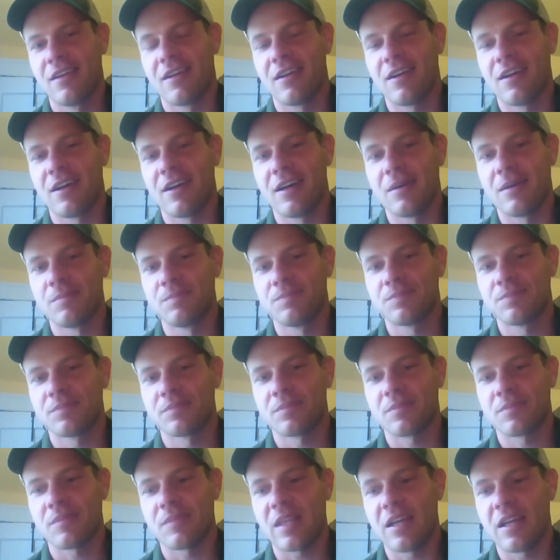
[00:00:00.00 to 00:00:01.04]
And
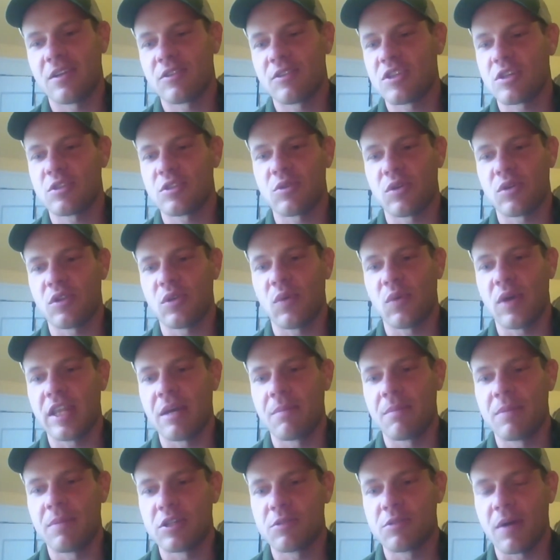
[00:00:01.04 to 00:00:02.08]
it's just sort of the way
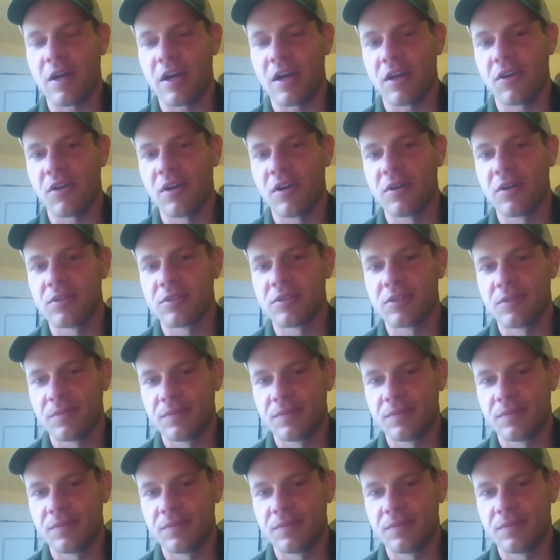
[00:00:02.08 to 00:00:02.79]
that beech bark grows.